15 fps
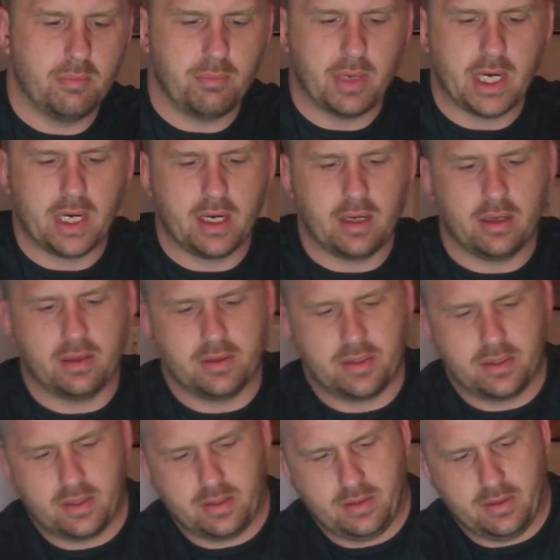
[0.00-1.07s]
by
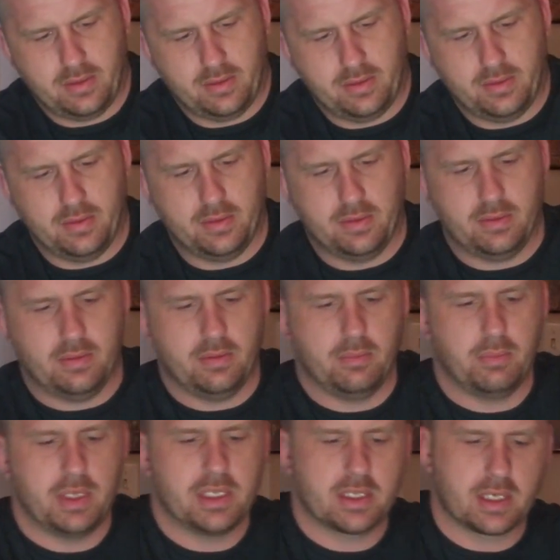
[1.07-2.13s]
its
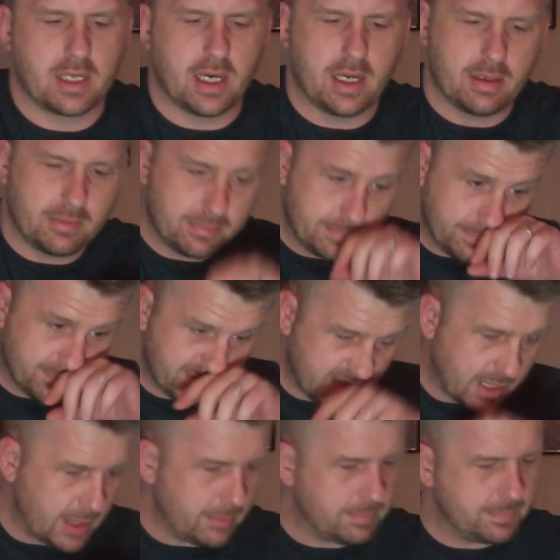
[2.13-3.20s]
piece of cotton.
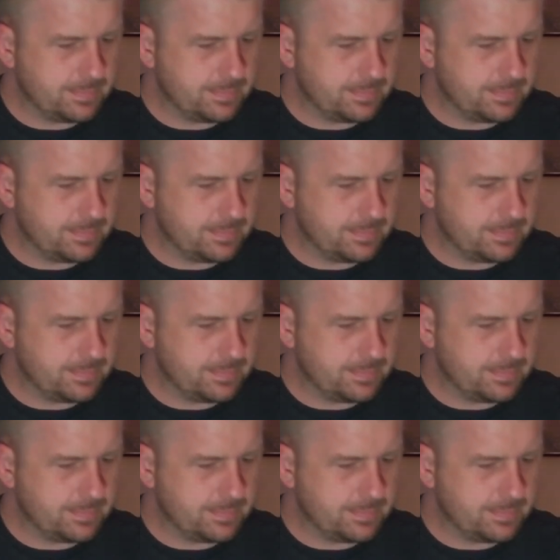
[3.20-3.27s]
Okay?